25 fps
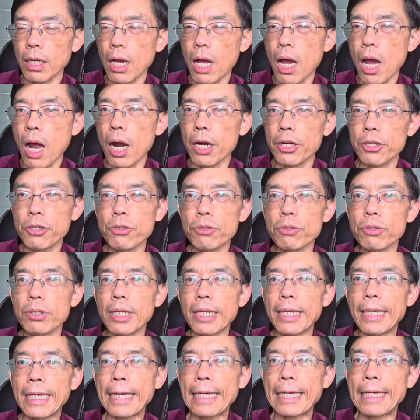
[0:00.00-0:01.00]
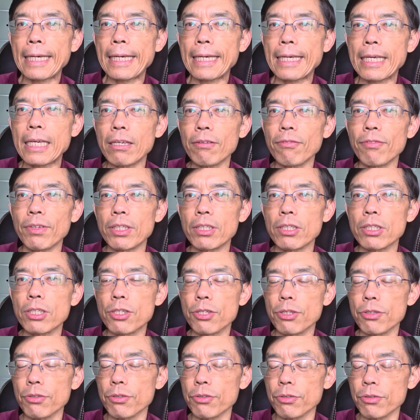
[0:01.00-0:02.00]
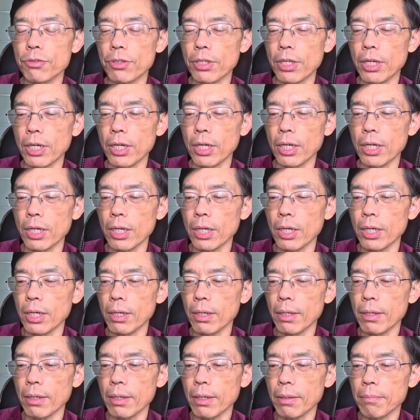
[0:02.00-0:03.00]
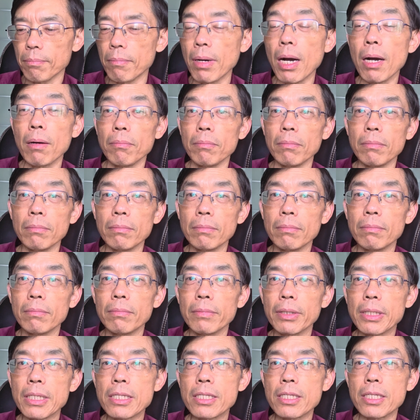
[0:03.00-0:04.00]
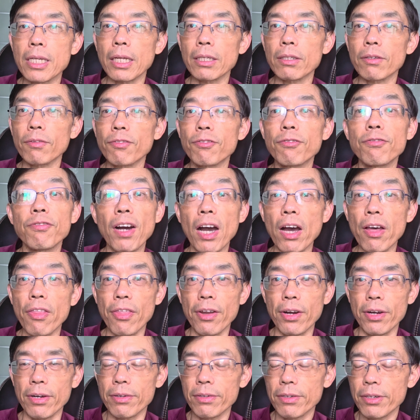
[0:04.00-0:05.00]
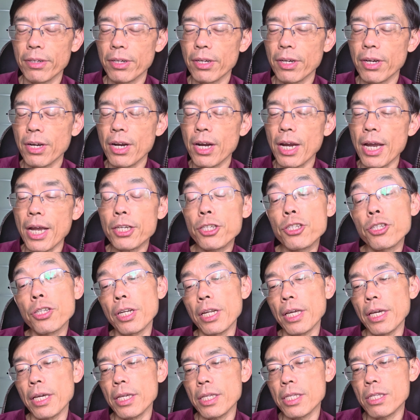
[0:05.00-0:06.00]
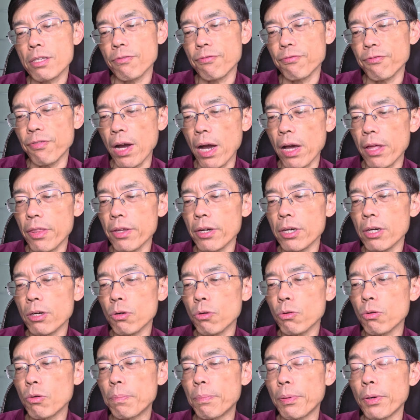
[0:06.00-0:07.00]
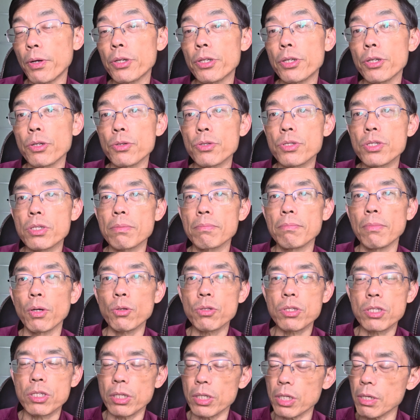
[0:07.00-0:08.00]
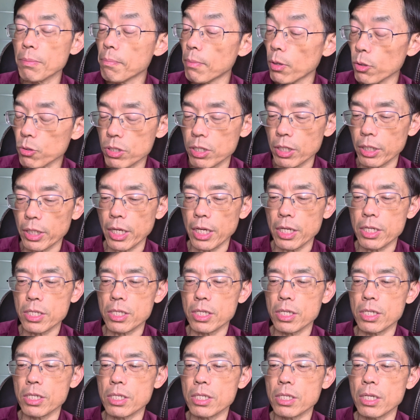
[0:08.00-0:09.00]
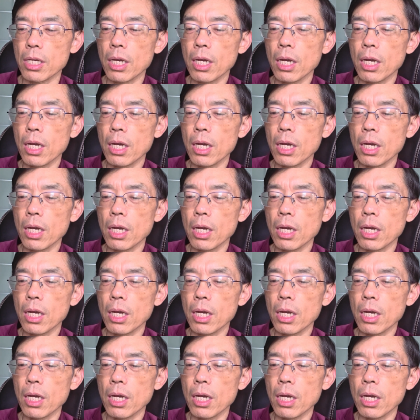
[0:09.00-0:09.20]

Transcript: are usually given to the mom instead of father. Actually, it's father who produce in most cases.